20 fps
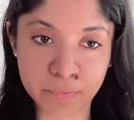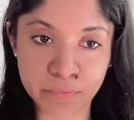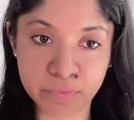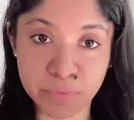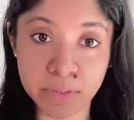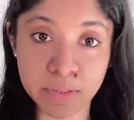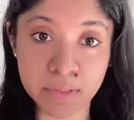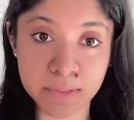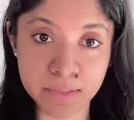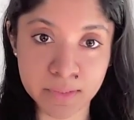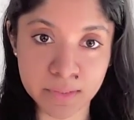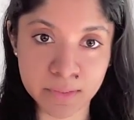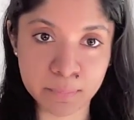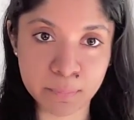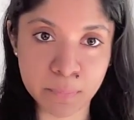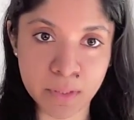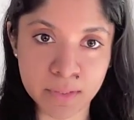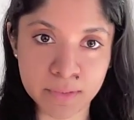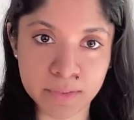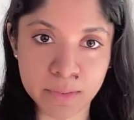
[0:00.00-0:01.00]
filtered
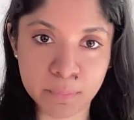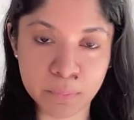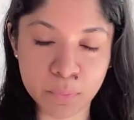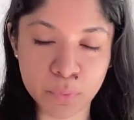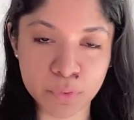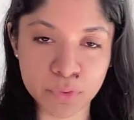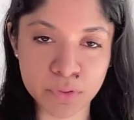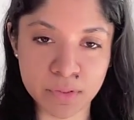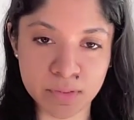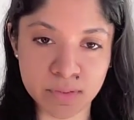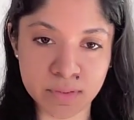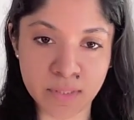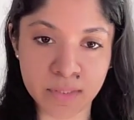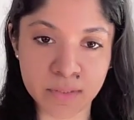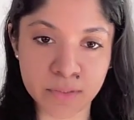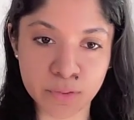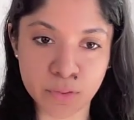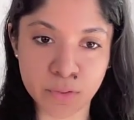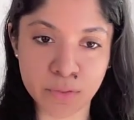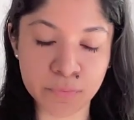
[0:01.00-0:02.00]
by the emotions
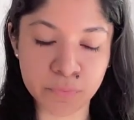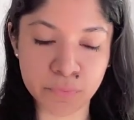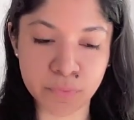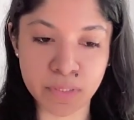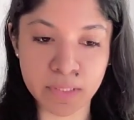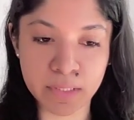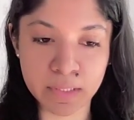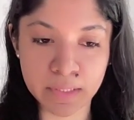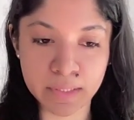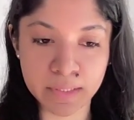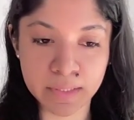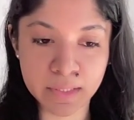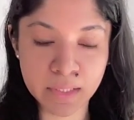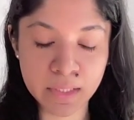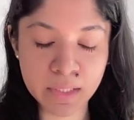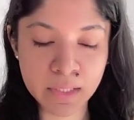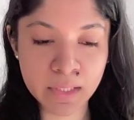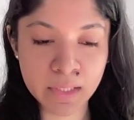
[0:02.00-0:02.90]
that you are feeling.